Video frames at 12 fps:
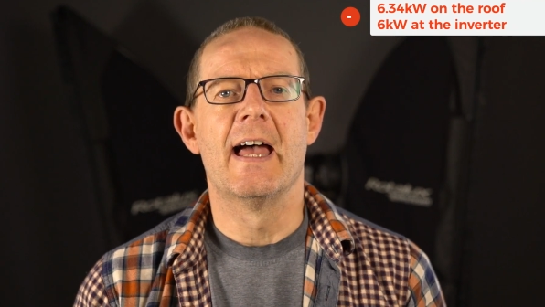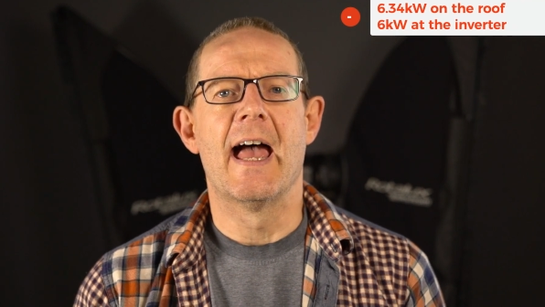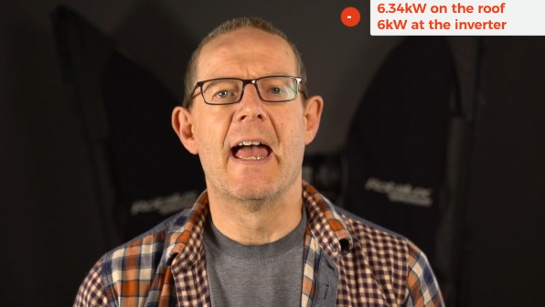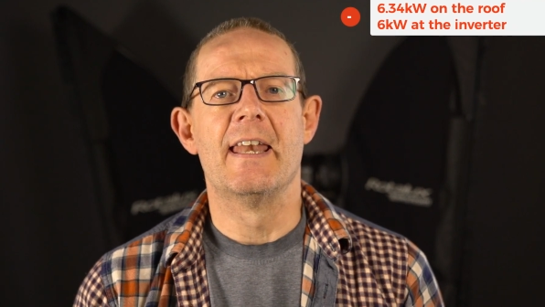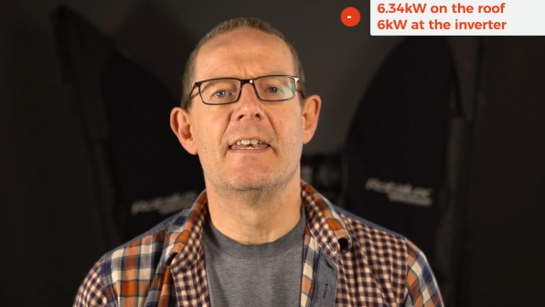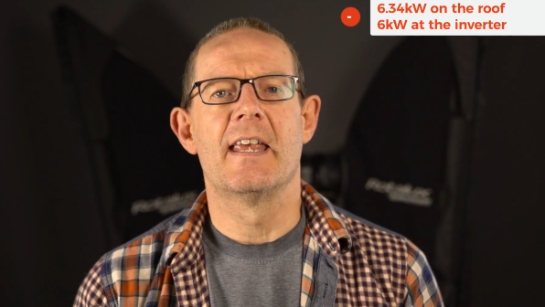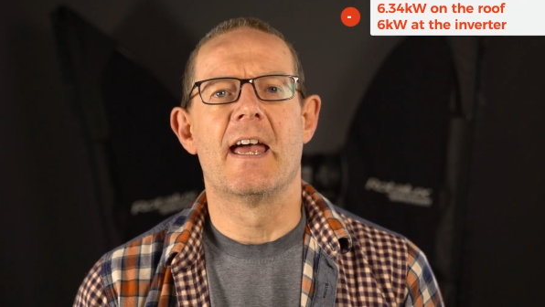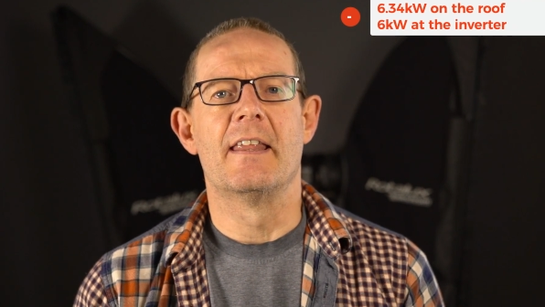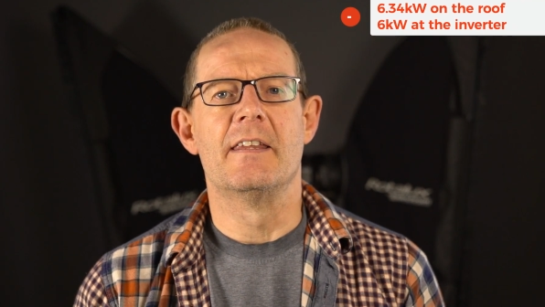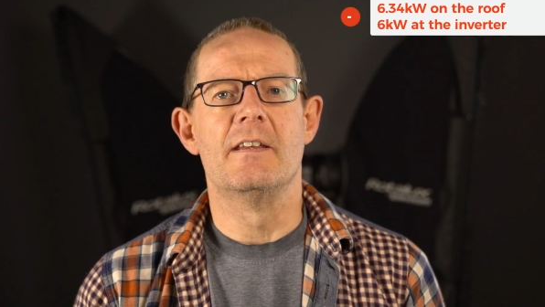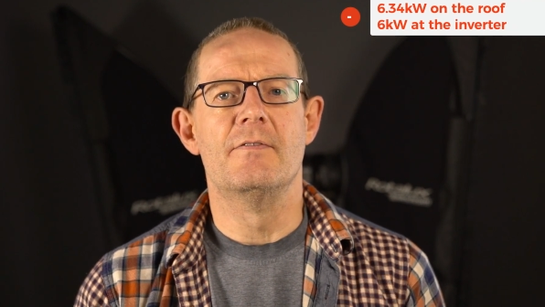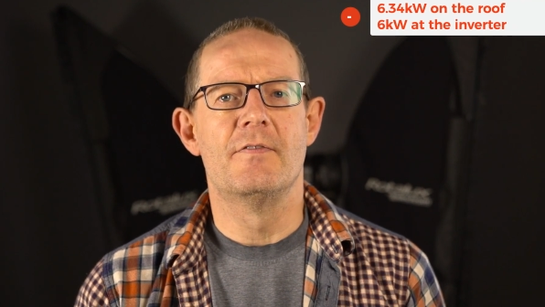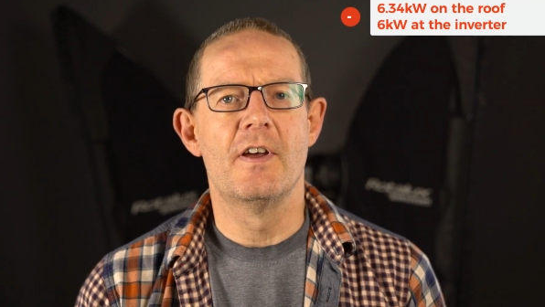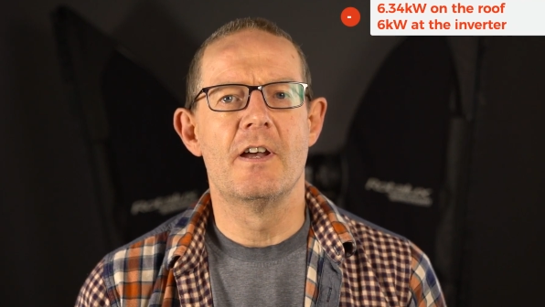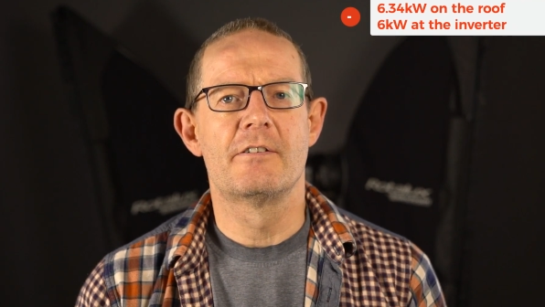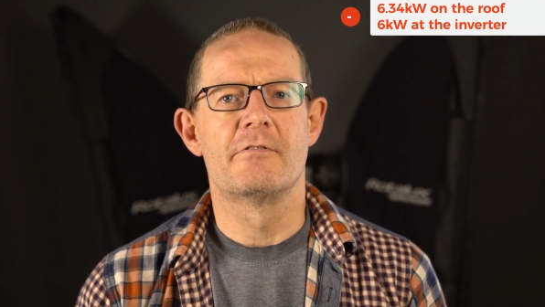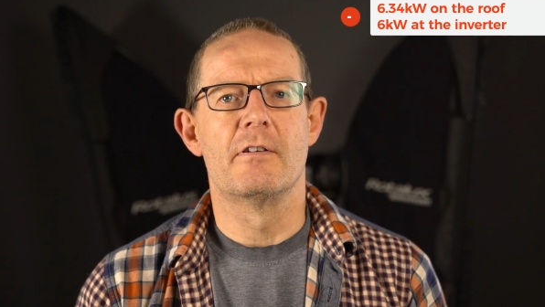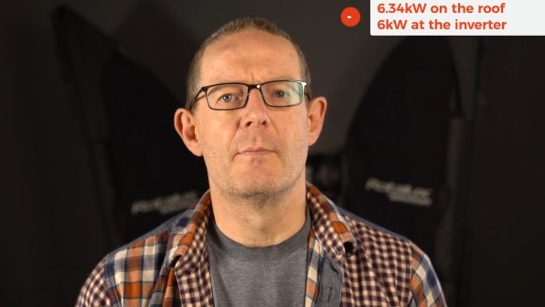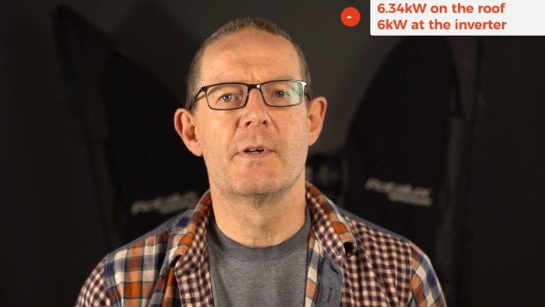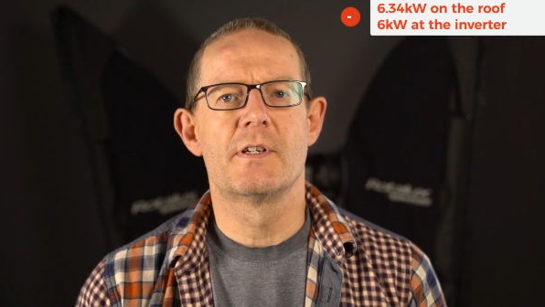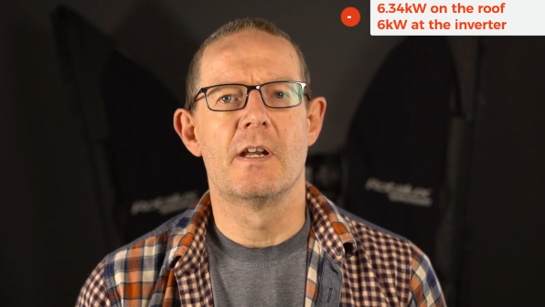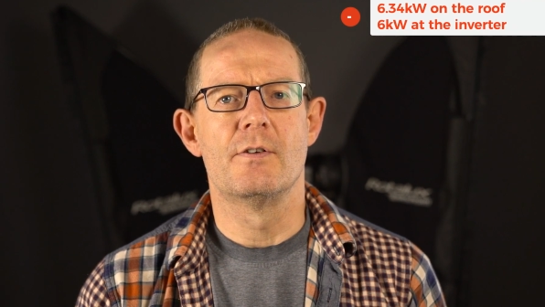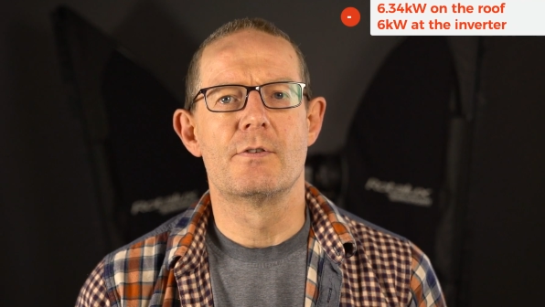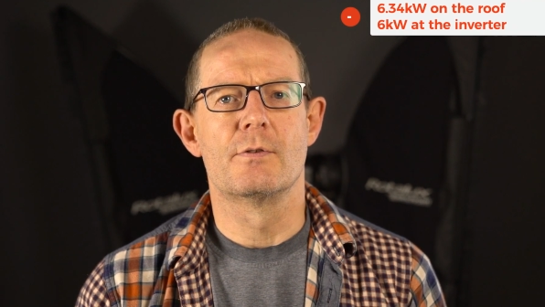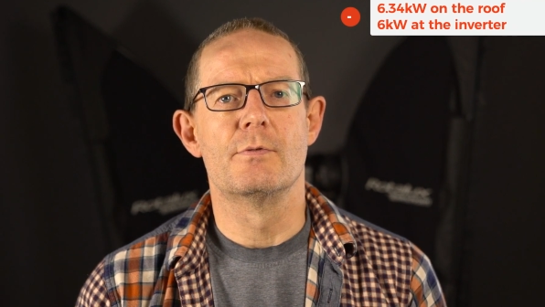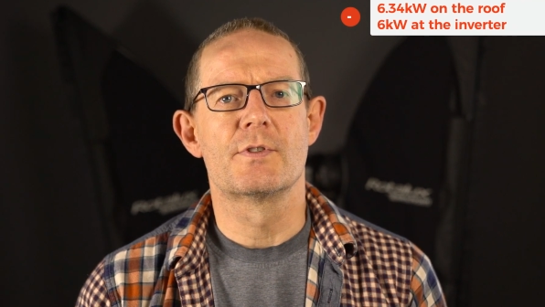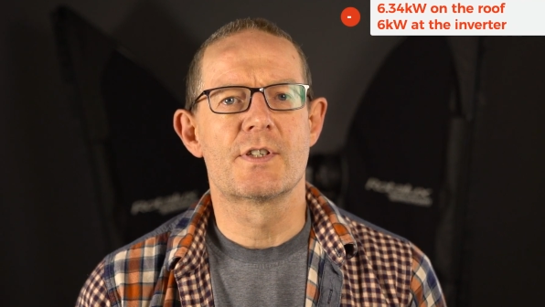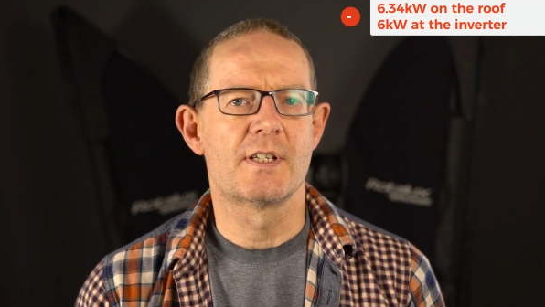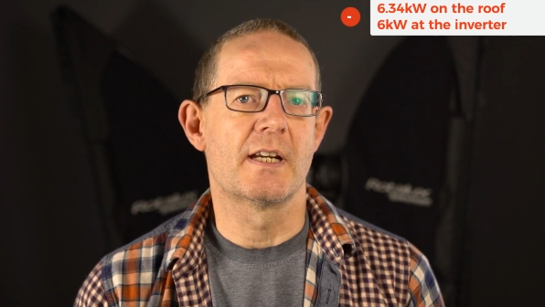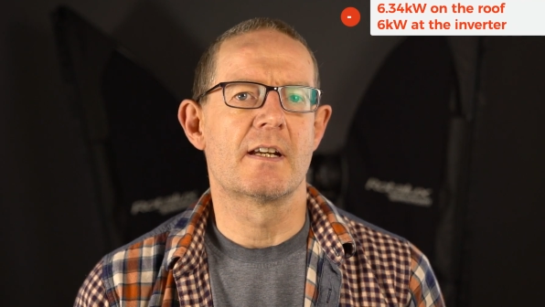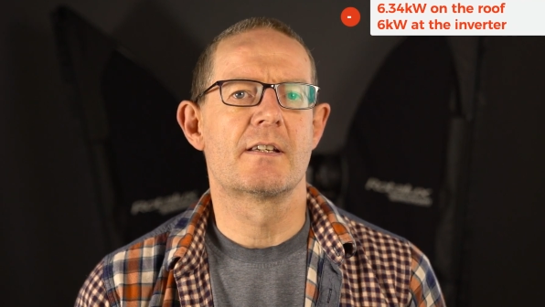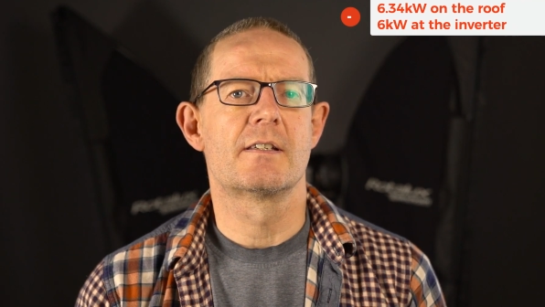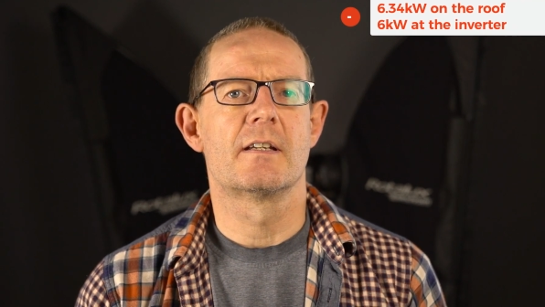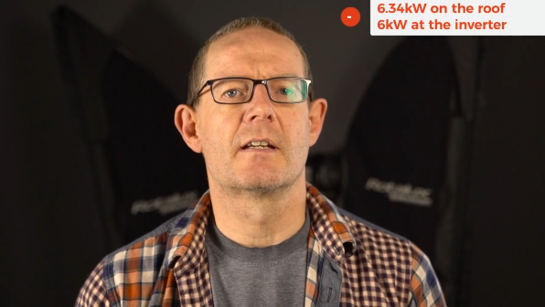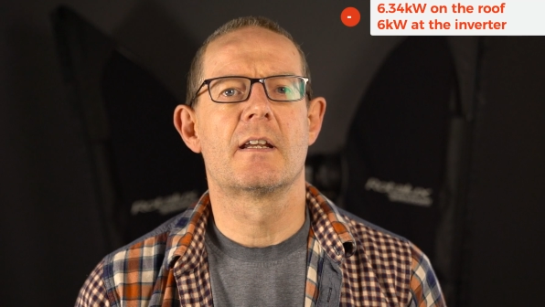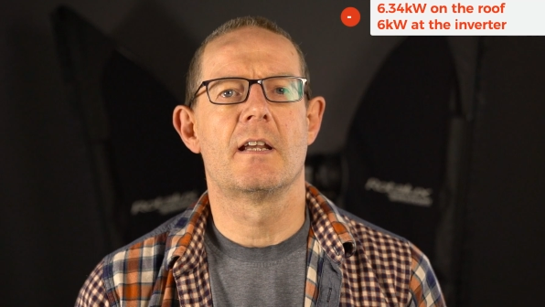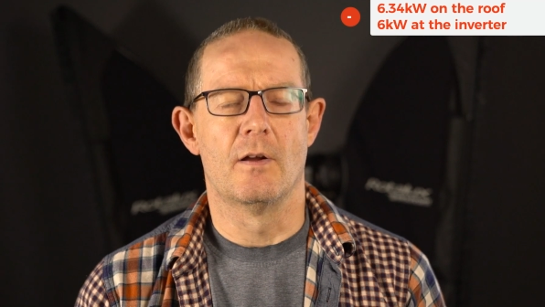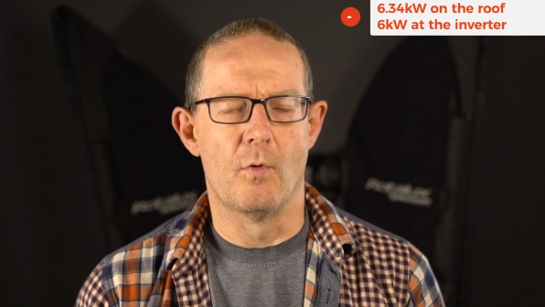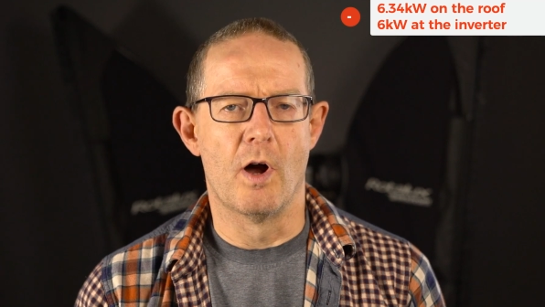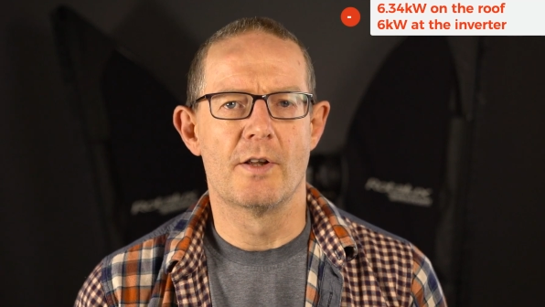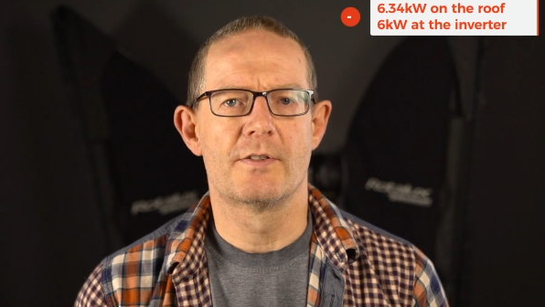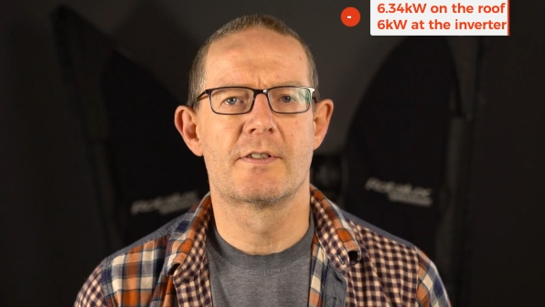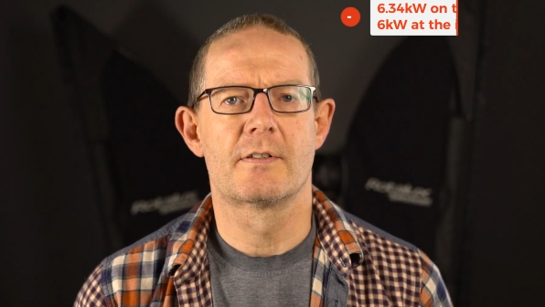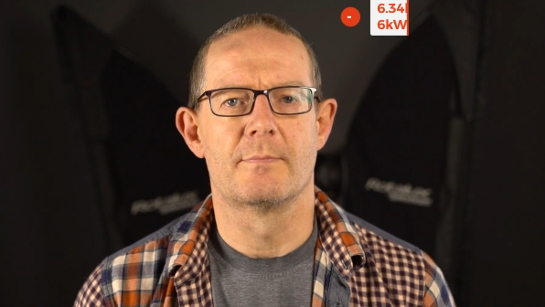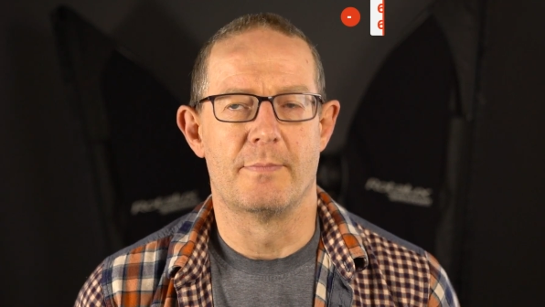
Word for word: and at the inverter a potential 6 kilowatts,